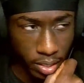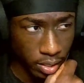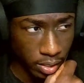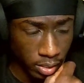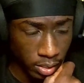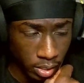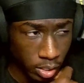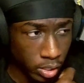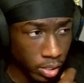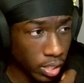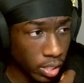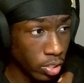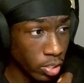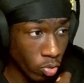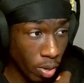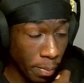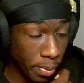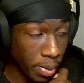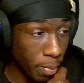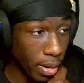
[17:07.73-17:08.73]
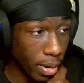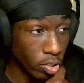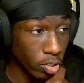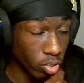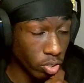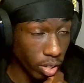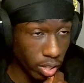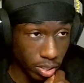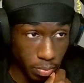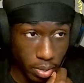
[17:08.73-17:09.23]
Just stick to rapping about
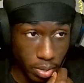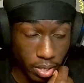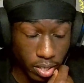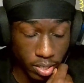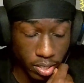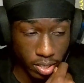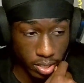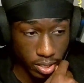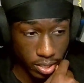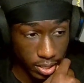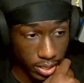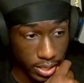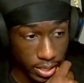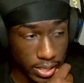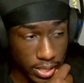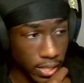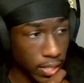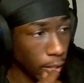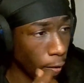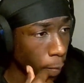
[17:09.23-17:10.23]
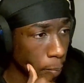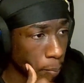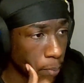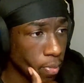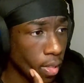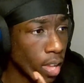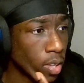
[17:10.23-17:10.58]
drugs, bro. That's